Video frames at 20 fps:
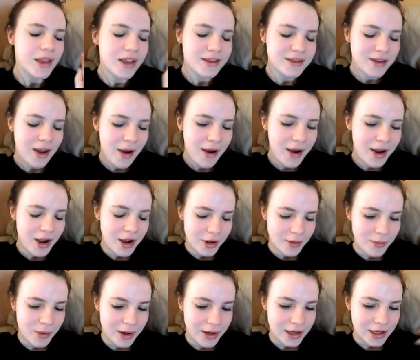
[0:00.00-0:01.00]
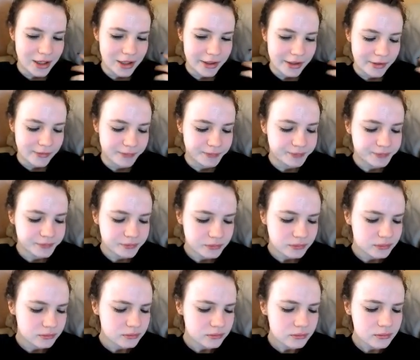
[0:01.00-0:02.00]
is staring at Hermione, and
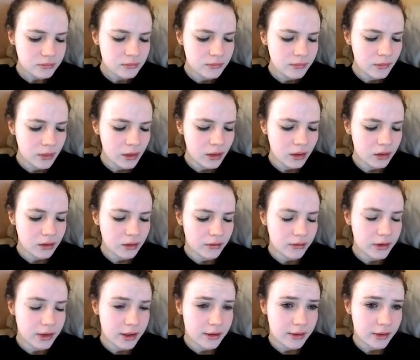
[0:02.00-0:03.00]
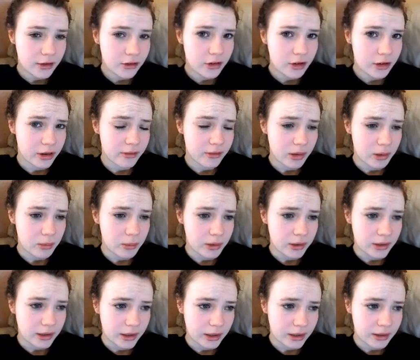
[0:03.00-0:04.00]
obviously thinks she looks very
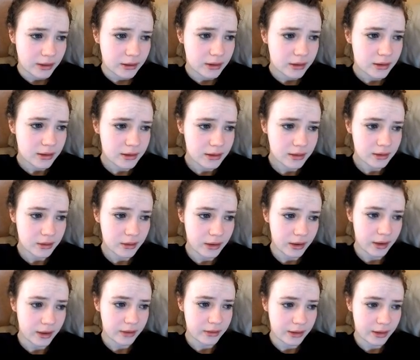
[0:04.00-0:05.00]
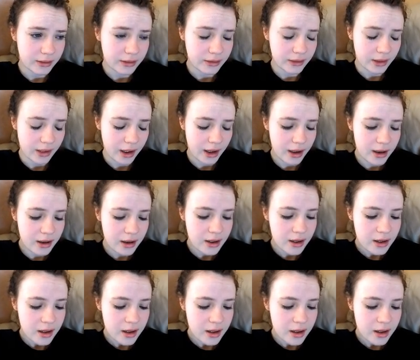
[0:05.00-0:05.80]
pretty. So yeah, that's that.